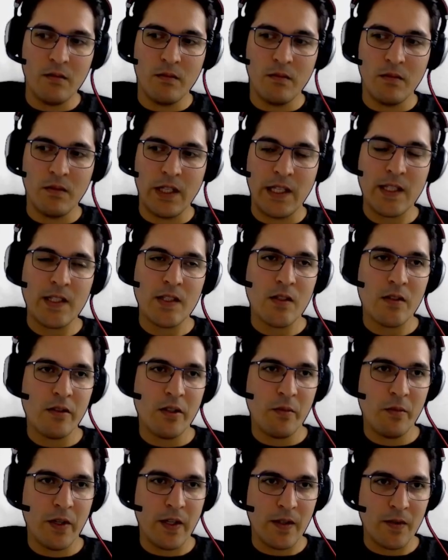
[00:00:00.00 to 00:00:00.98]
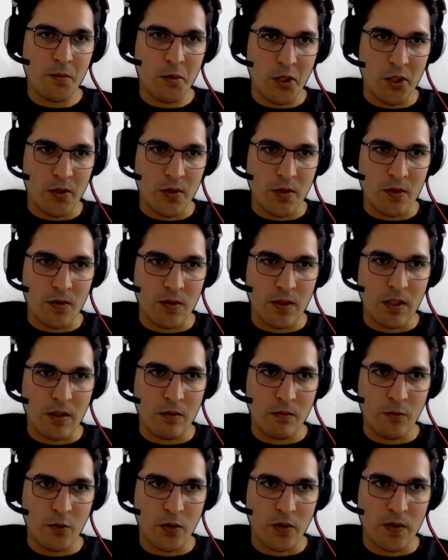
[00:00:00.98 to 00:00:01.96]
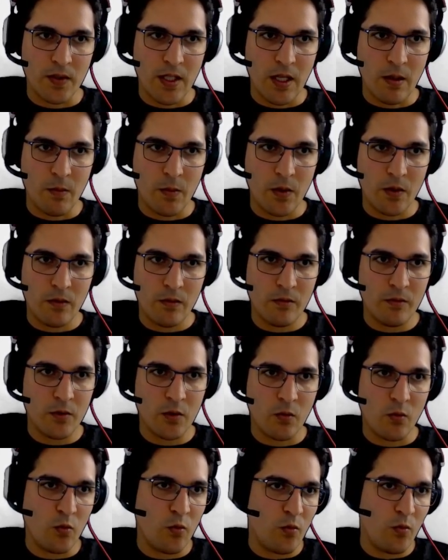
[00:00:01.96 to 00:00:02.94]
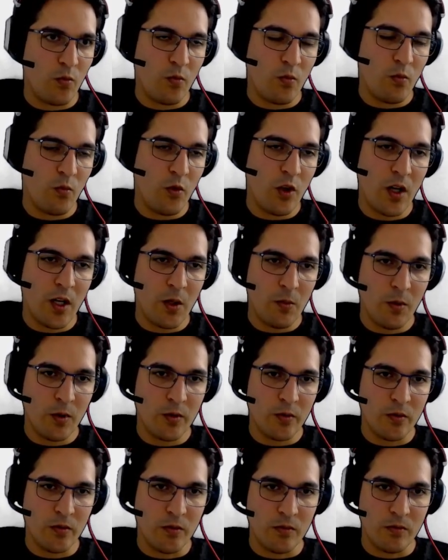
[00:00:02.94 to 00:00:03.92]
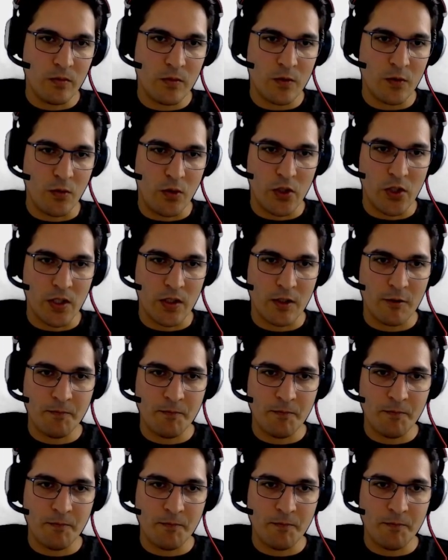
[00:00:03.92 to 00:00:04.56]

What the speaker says: S3-based persistent, for example, so we are able to switch it.